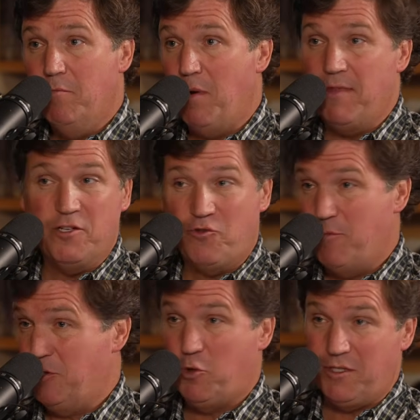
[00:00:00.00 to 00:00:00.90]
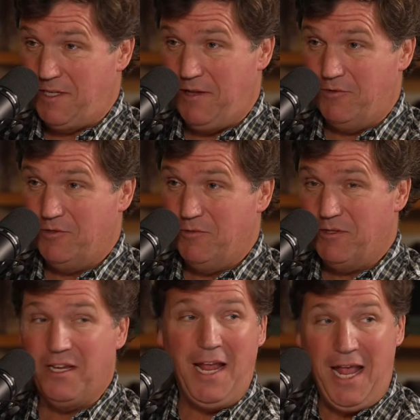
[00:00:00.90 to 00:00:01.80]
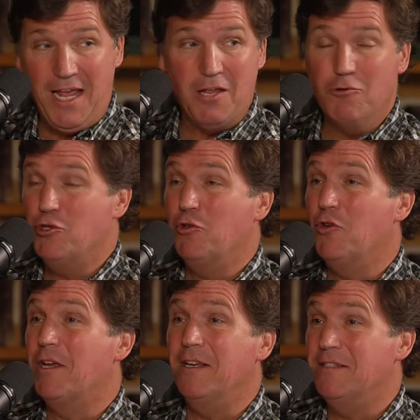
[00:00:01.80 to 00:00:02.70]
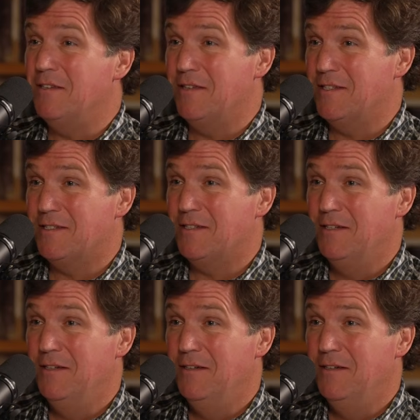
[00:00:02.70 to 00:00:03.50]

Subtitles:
by this group of short sellers who was like, hey, you should look into this